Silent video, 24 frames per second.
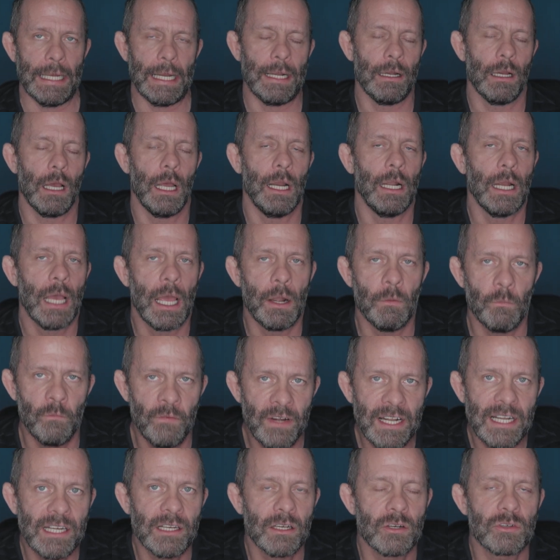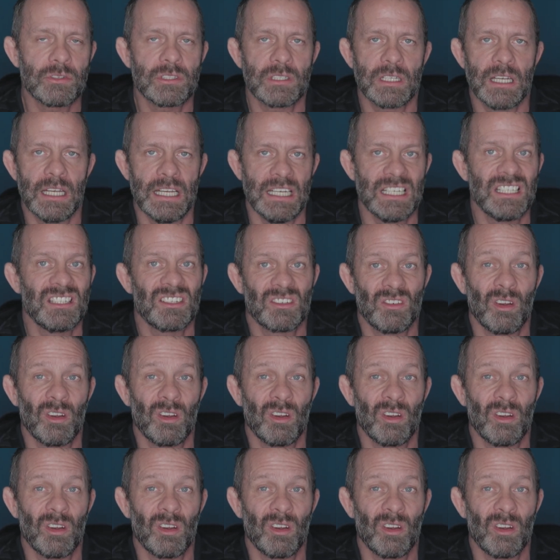and videos is